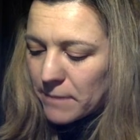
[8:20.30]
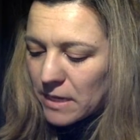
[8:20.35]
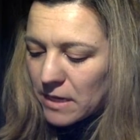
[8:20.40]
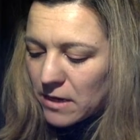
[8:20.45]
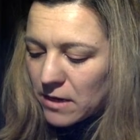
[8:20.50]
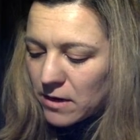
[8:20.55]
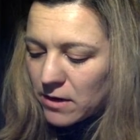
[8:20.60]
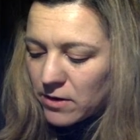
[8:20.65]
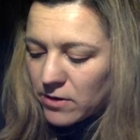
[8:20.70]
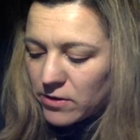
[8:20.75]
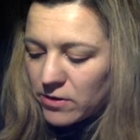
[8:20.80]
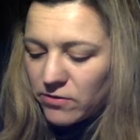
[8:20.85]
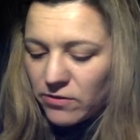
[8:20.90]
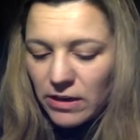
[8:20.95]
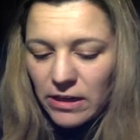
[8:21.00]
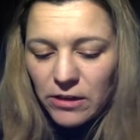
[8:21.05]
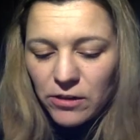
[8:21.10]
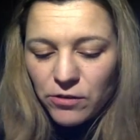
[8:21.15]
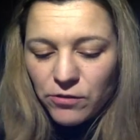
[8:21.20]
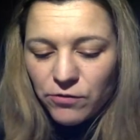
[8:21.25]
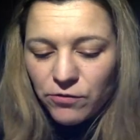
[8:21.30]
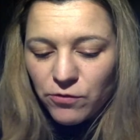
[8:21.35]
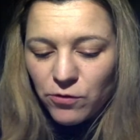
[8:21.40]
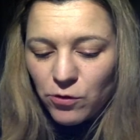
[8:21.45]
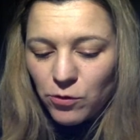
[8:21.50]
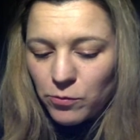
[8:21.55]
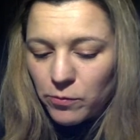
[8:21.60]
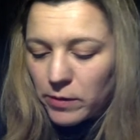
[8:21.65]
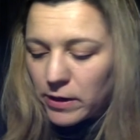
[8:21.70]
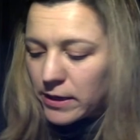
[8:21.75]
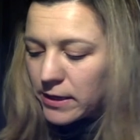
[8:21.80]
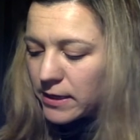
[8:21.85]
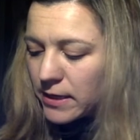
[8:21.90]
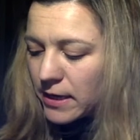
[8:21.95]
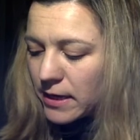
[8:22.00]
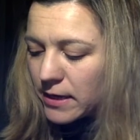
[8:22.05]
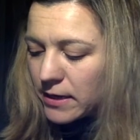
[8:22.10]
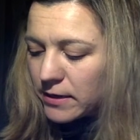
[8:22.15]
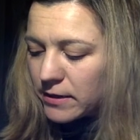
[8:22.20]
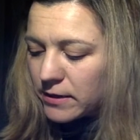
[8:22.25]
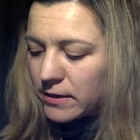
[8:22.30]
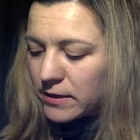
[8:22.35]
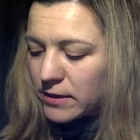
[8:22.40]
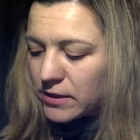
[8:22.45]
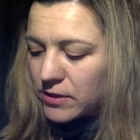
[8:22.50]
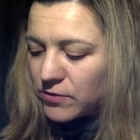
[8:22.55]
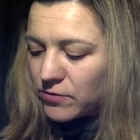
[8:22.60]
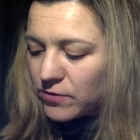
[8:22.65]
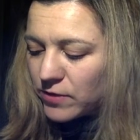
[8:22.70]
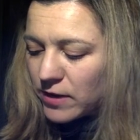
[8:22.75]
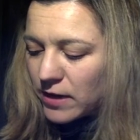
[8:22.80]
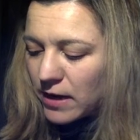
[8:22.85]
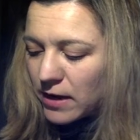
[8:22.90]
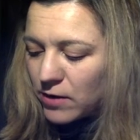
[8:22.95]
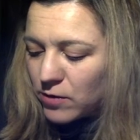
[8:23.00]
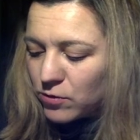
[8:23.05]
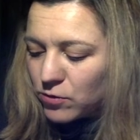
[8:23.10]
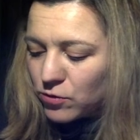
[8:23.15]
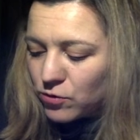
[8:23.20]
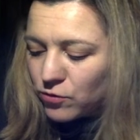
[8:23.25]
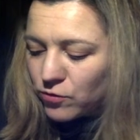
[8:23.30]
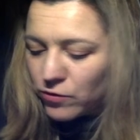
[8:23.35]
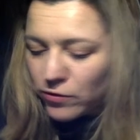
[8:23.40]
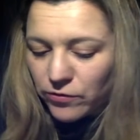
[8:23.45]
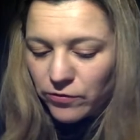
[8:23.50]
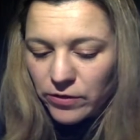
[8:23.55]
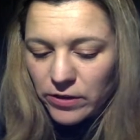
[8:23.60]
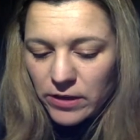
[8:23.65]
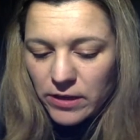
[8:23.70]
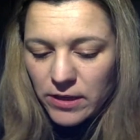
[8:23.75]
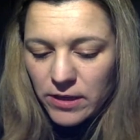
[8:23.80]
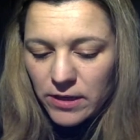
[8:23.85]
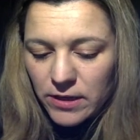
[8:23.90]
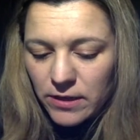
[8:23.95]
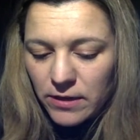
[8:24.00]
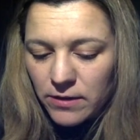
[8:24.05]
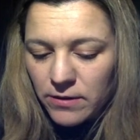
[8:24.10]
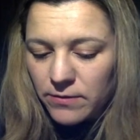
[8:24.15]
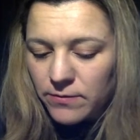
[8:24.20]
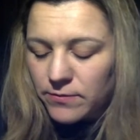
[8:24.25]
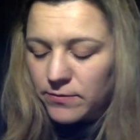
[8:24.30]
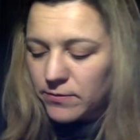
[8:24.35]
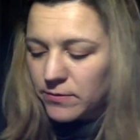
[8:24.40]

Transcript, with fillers: Uh, the value for my gain is V out over V in.